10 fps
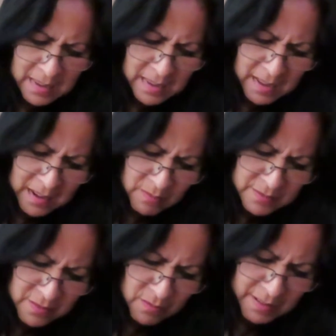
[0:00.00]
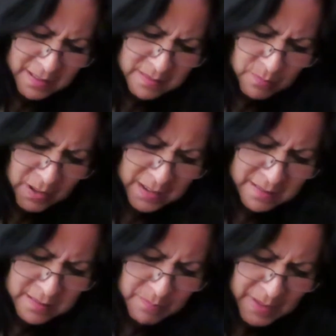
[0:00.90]
Yeah, and I was always
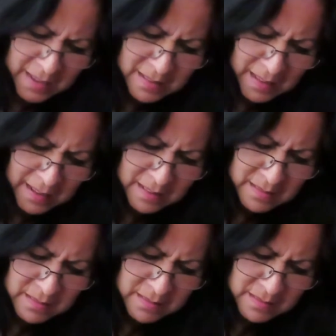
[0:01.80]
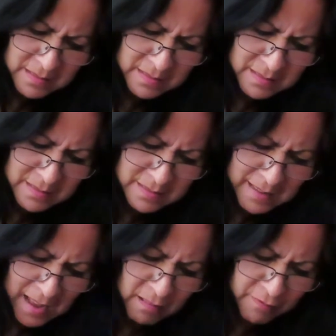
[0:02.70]
wanting to make like
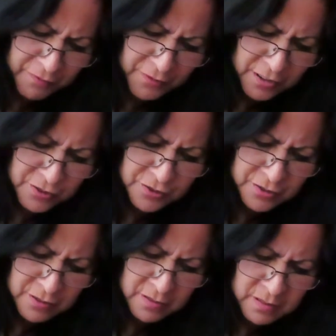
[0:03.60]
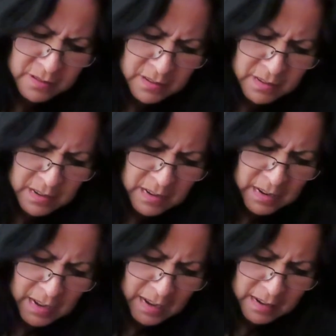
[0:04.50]
doll furniture
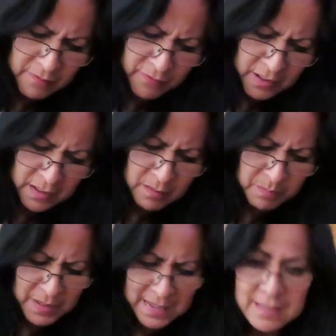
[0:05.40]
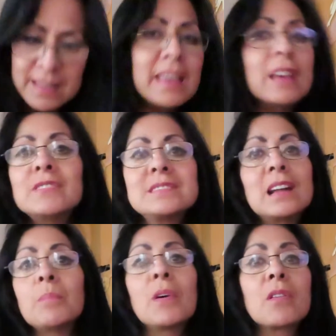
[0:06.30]
out of plastic canvas.
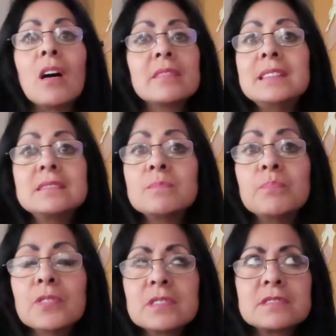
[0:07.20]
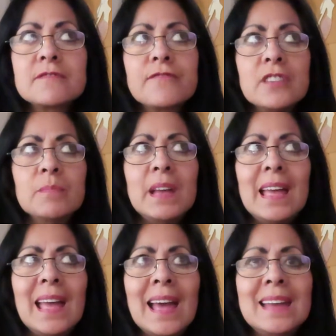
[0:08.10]
And I bought all these books from
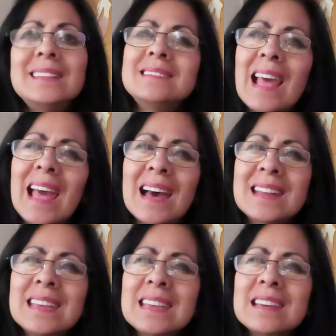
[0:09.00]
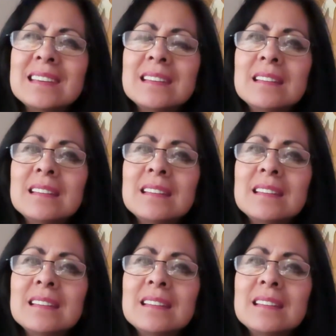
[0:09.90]
Annie's Attic.